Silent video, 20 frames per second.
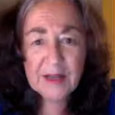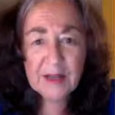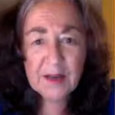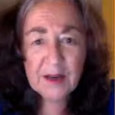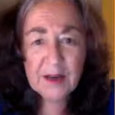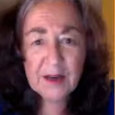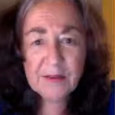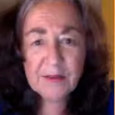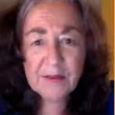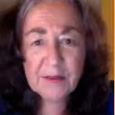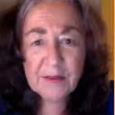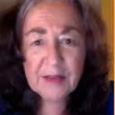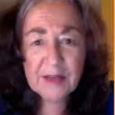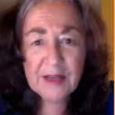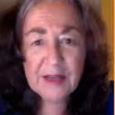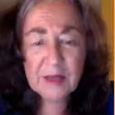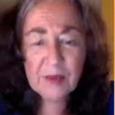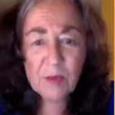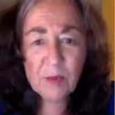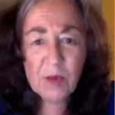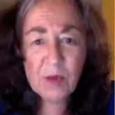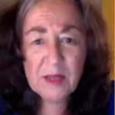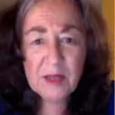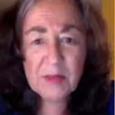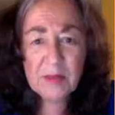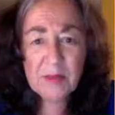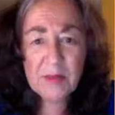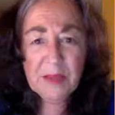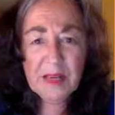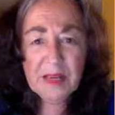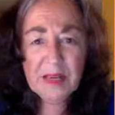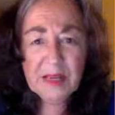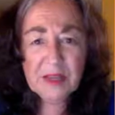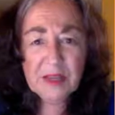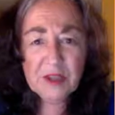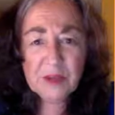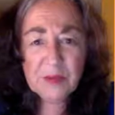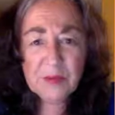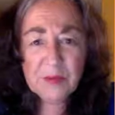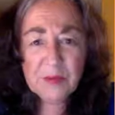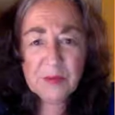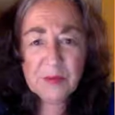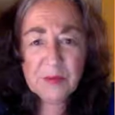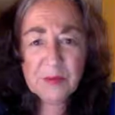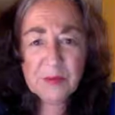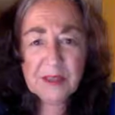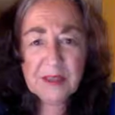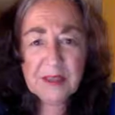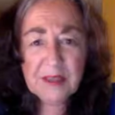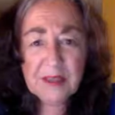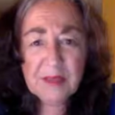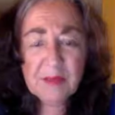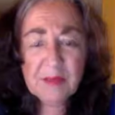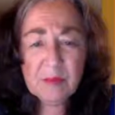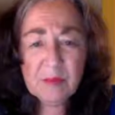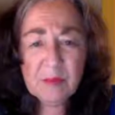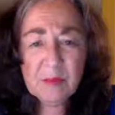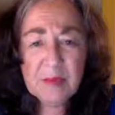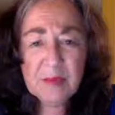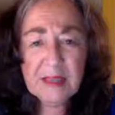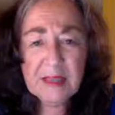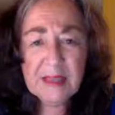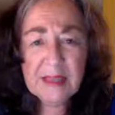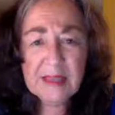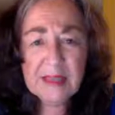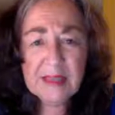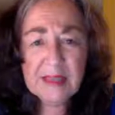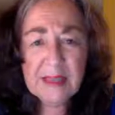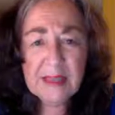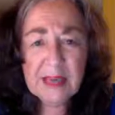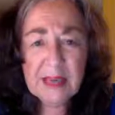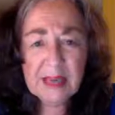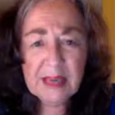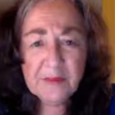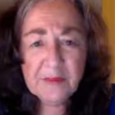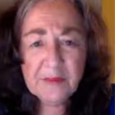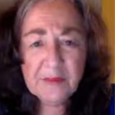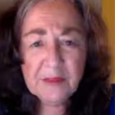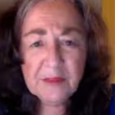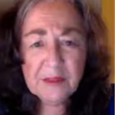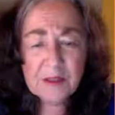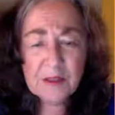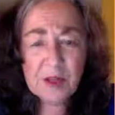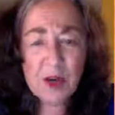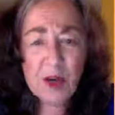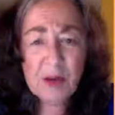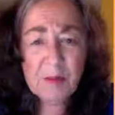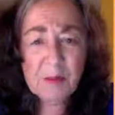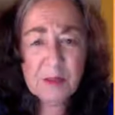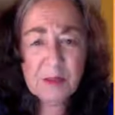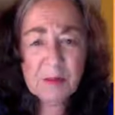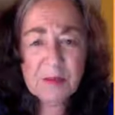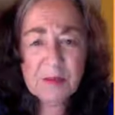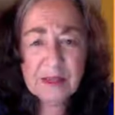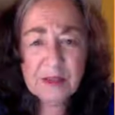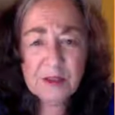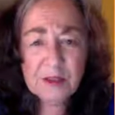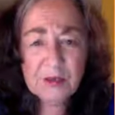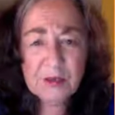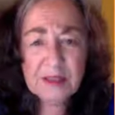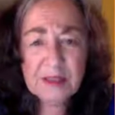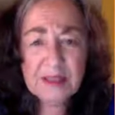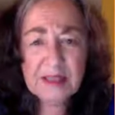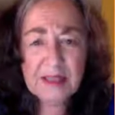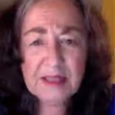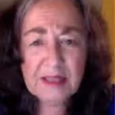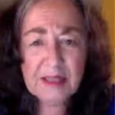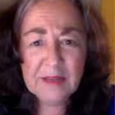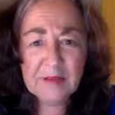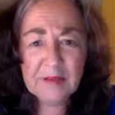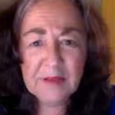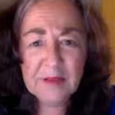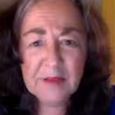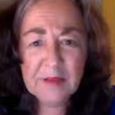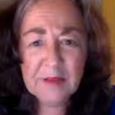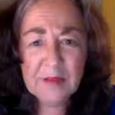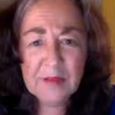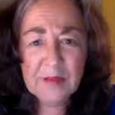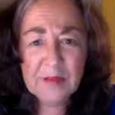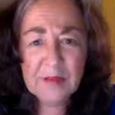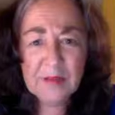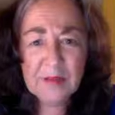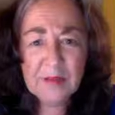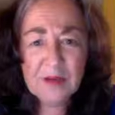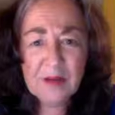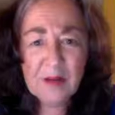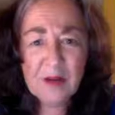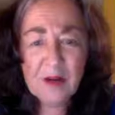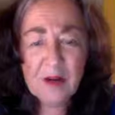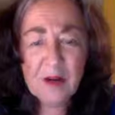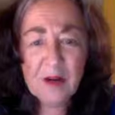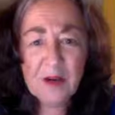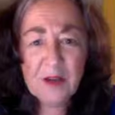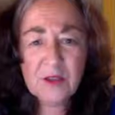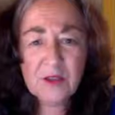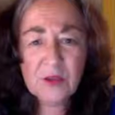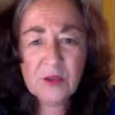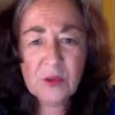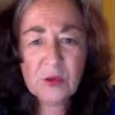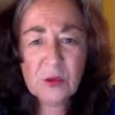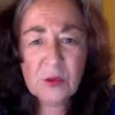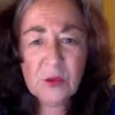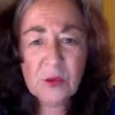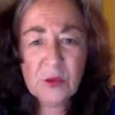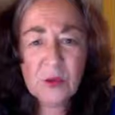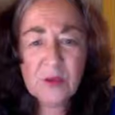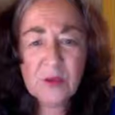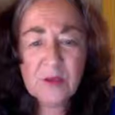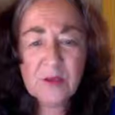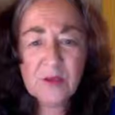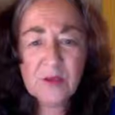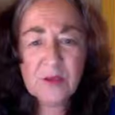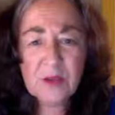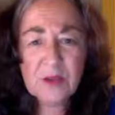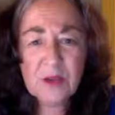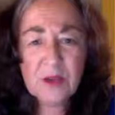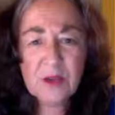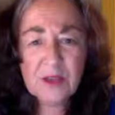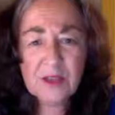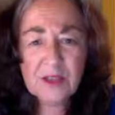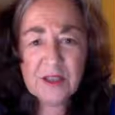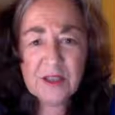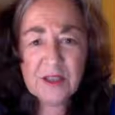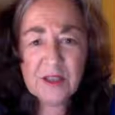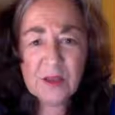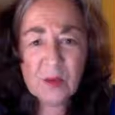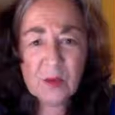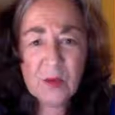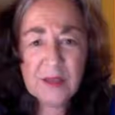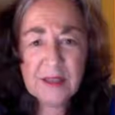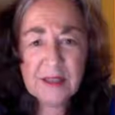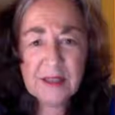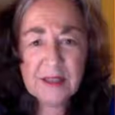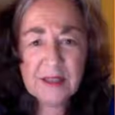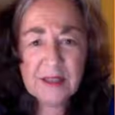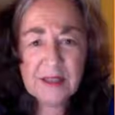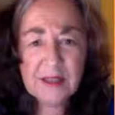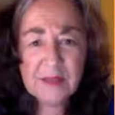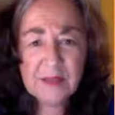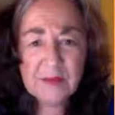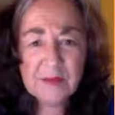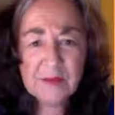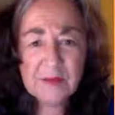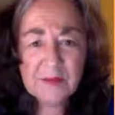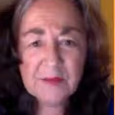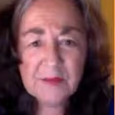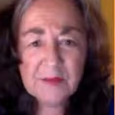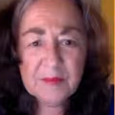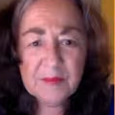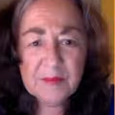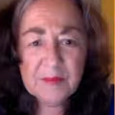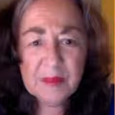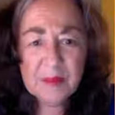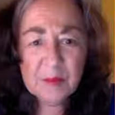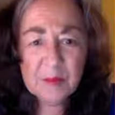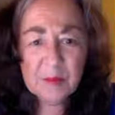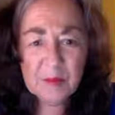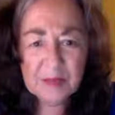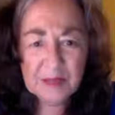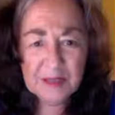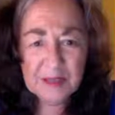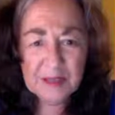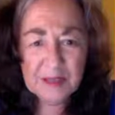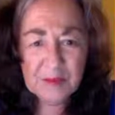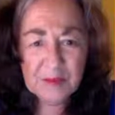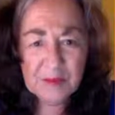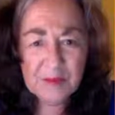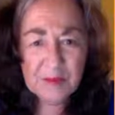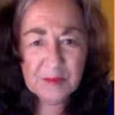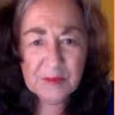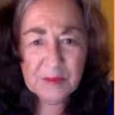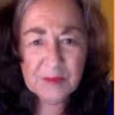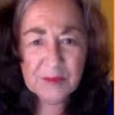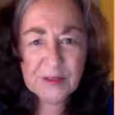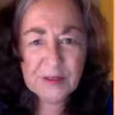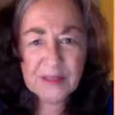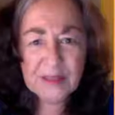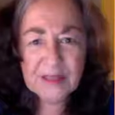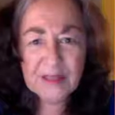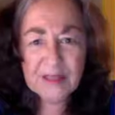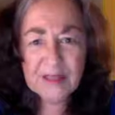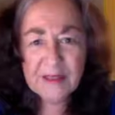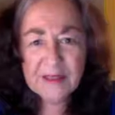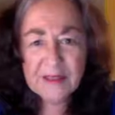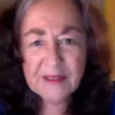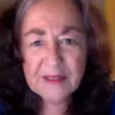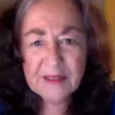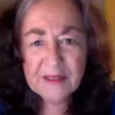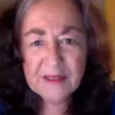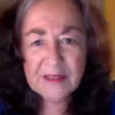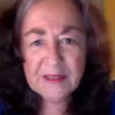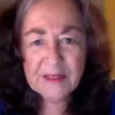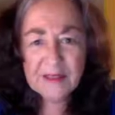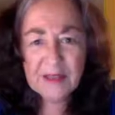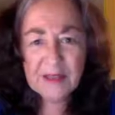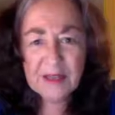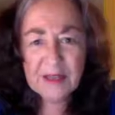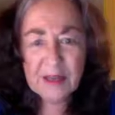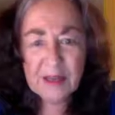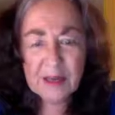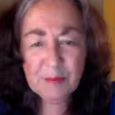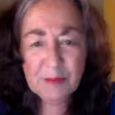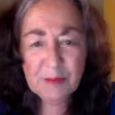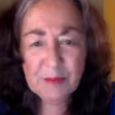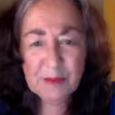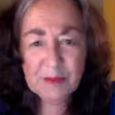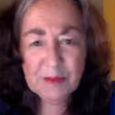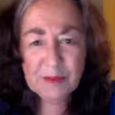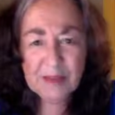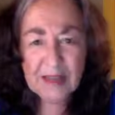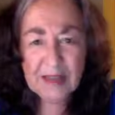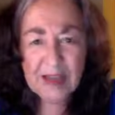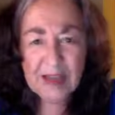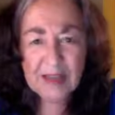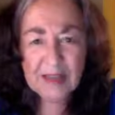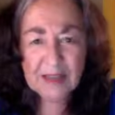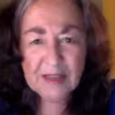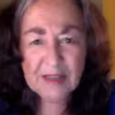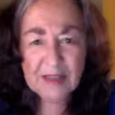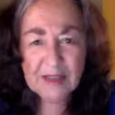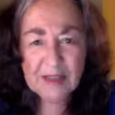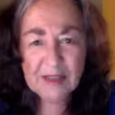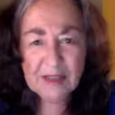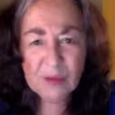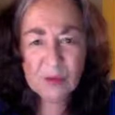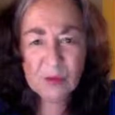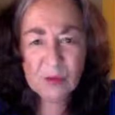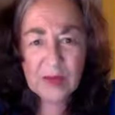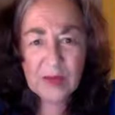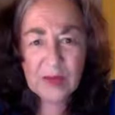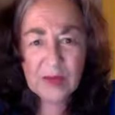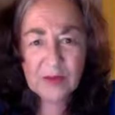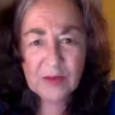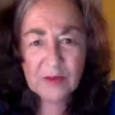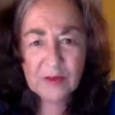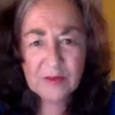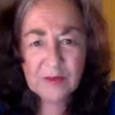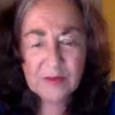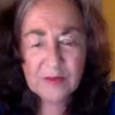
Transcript: offer a one-page free PDF complimentary gift on tools for conscious awakening. Please feel free to upload that as well